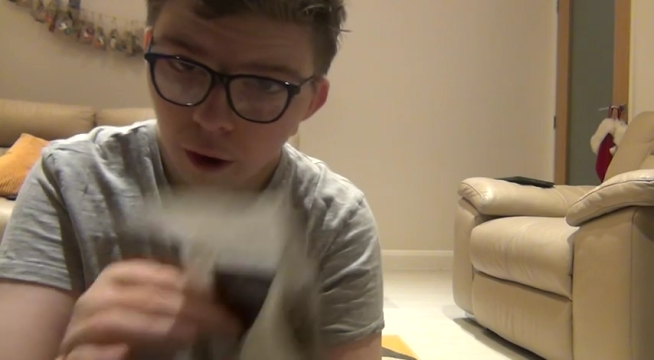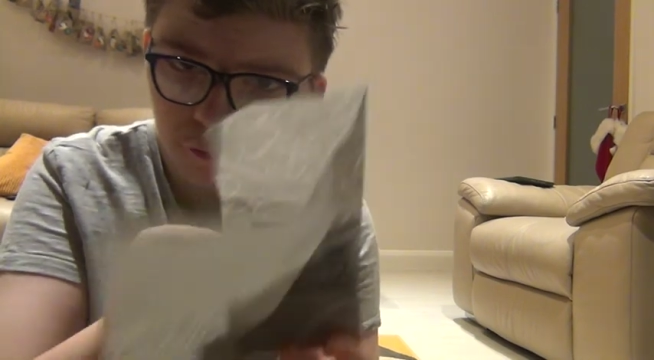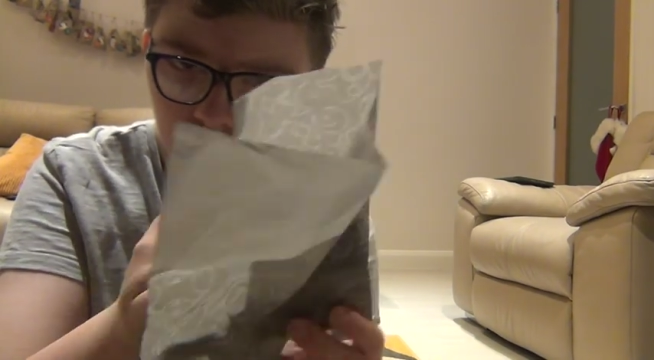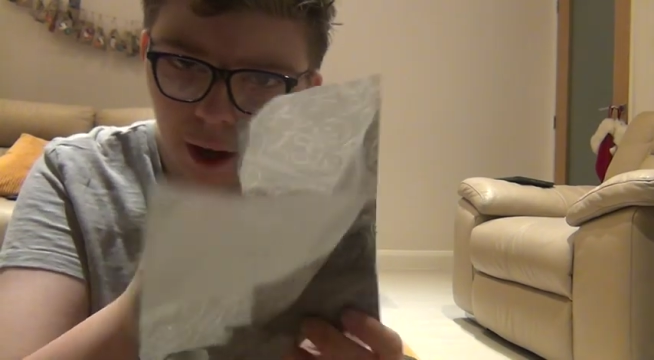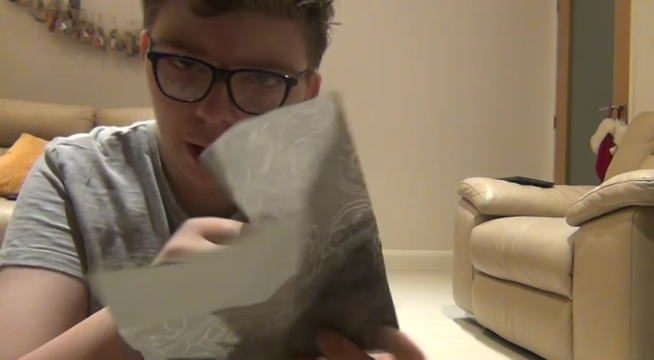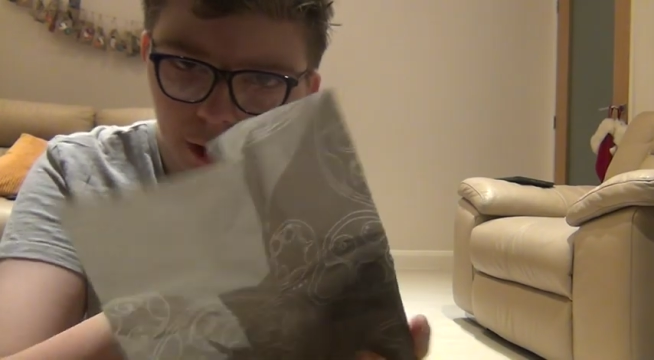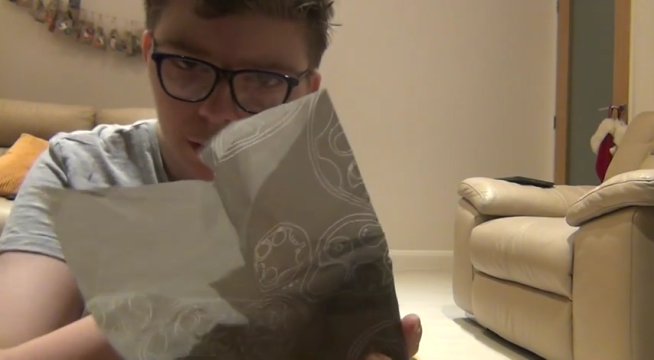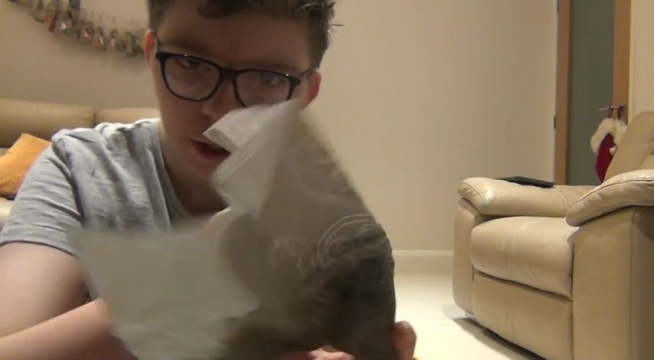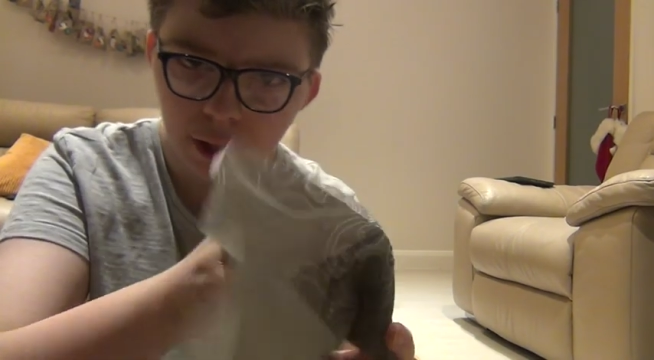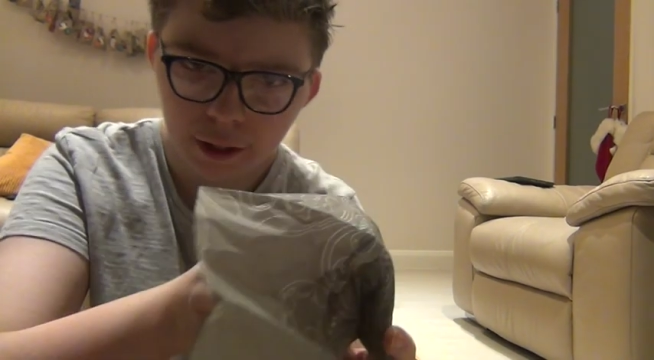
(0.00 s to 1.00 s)
quite flat,
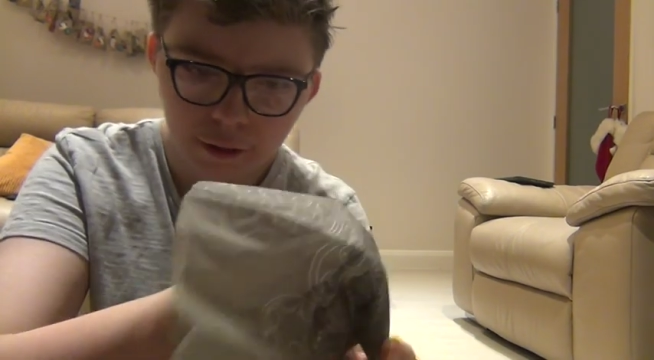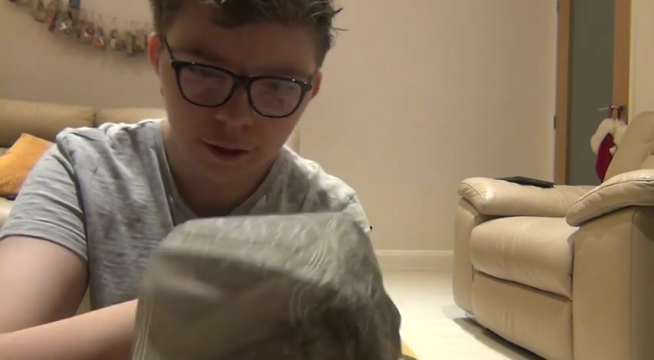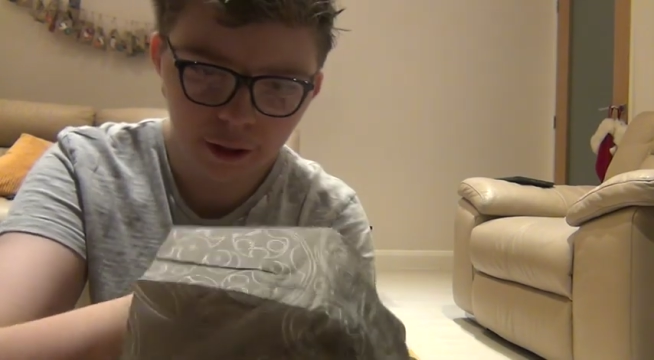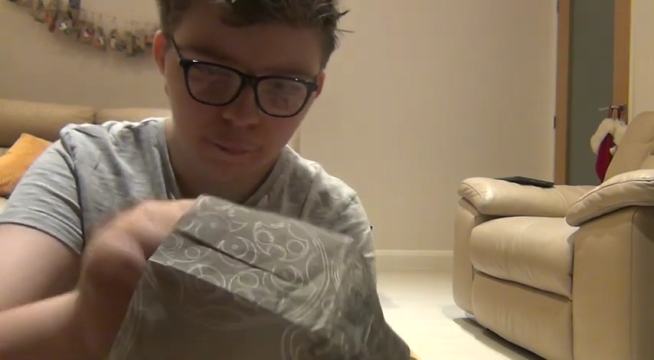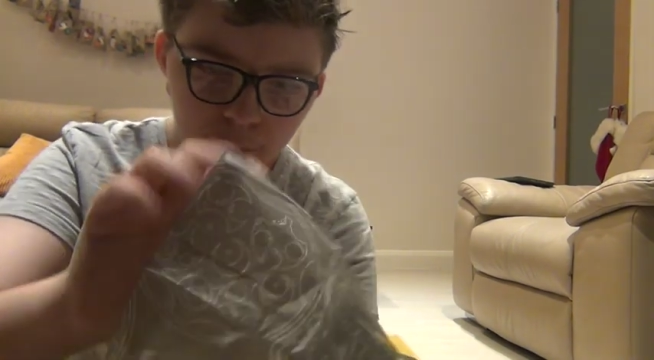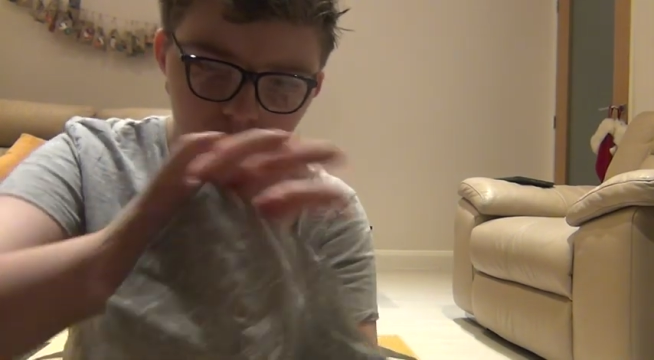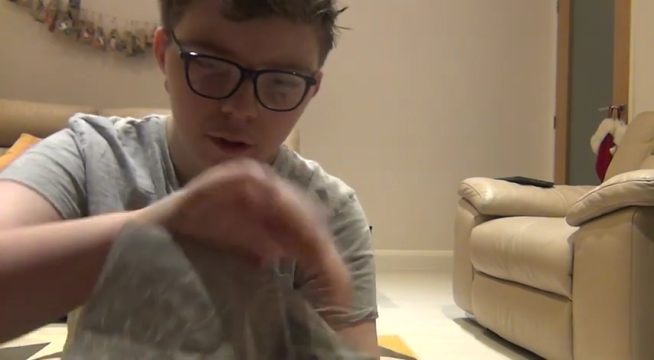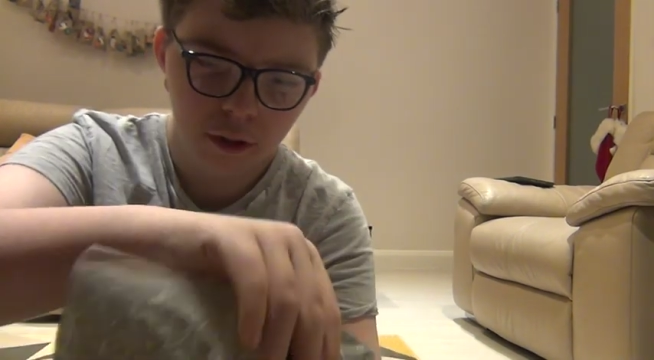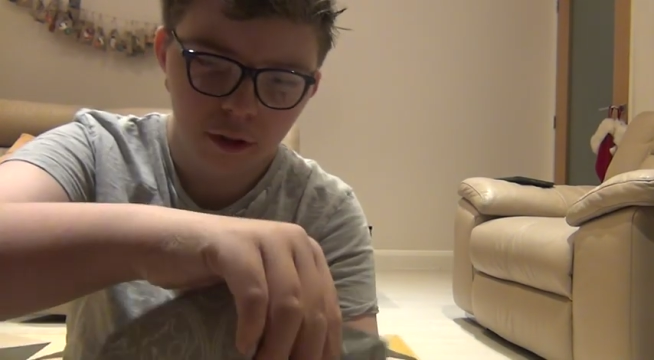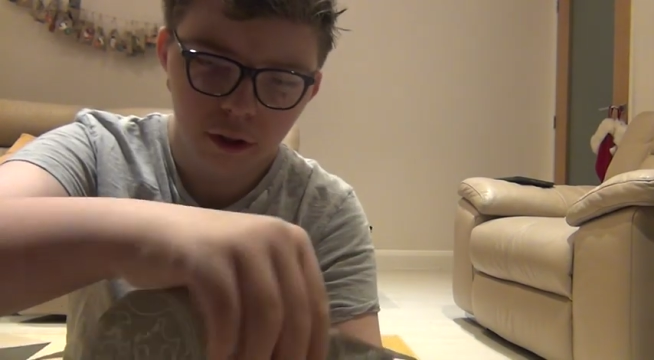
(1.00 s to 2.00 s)
it
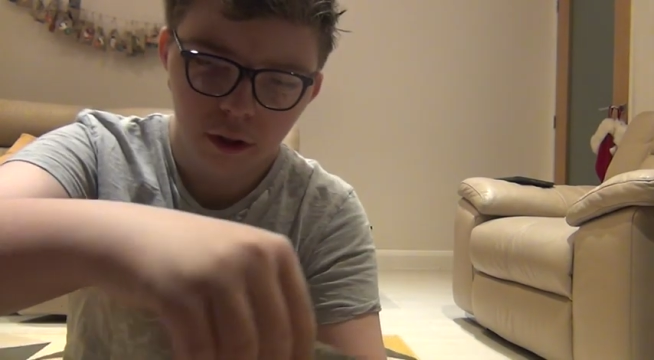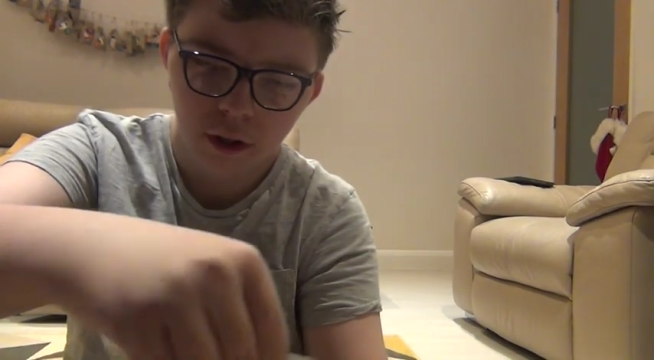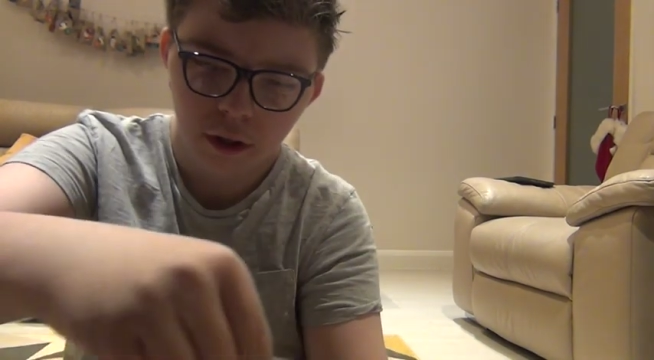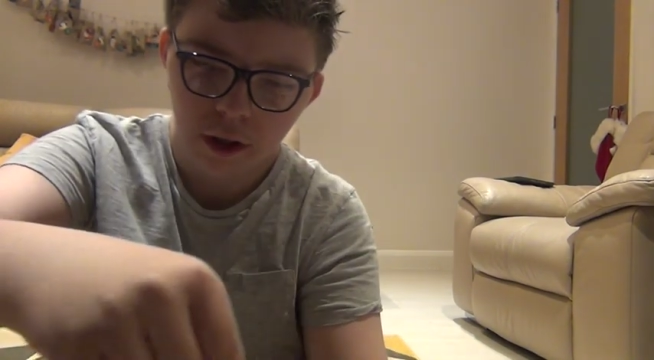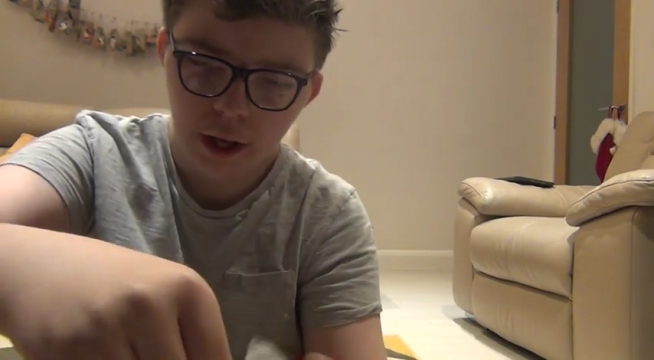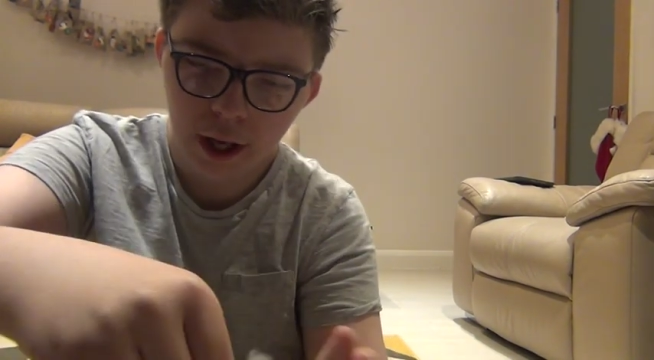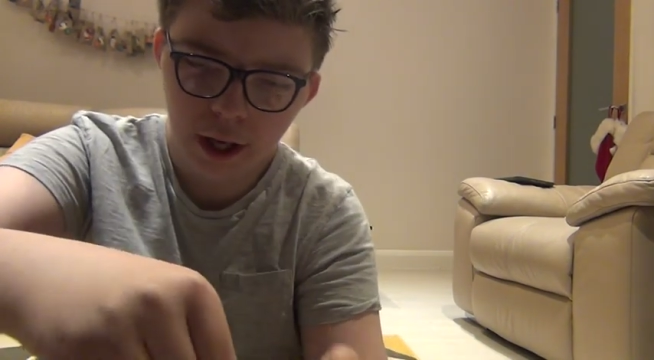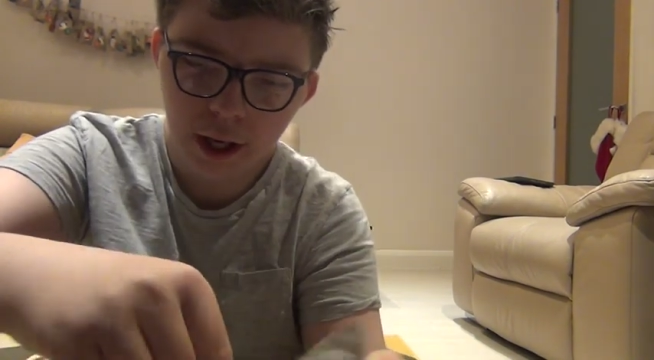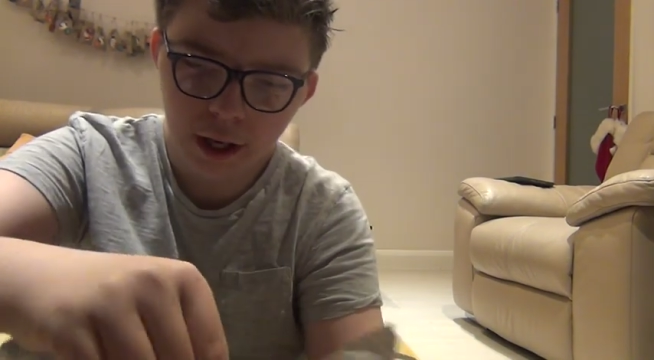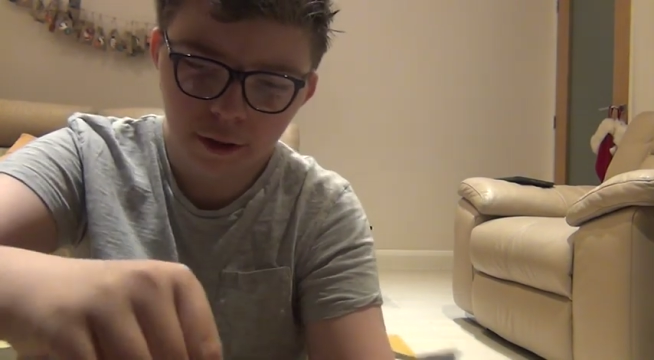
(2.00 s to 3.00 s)
seems. It
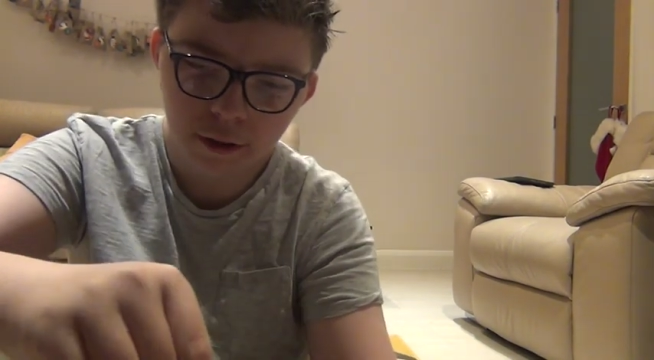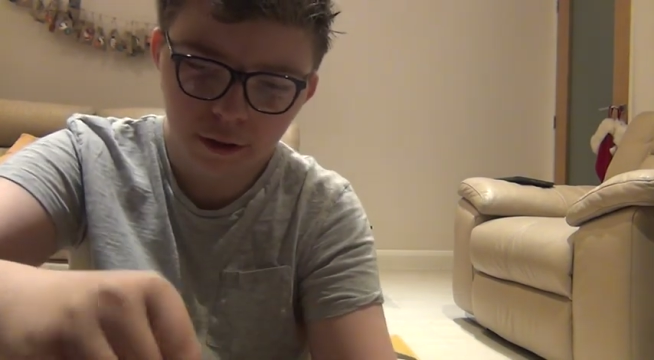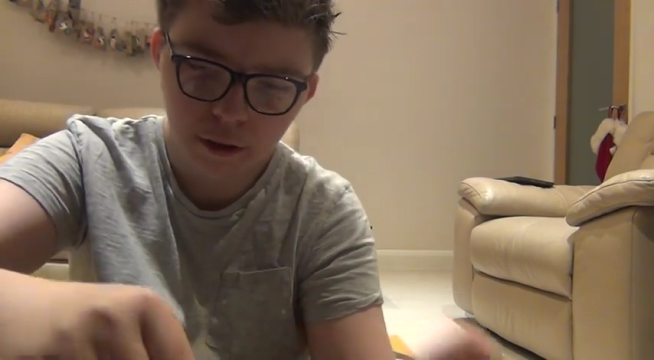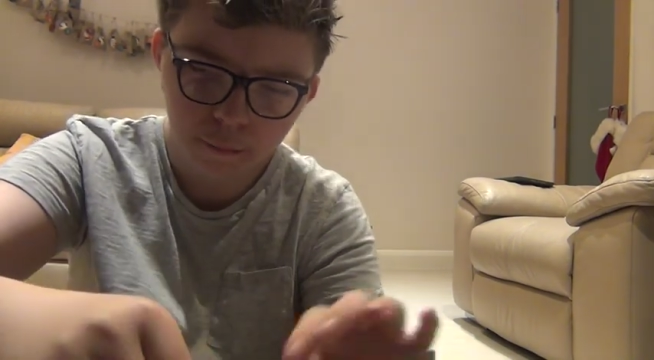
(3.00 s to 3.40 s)
is.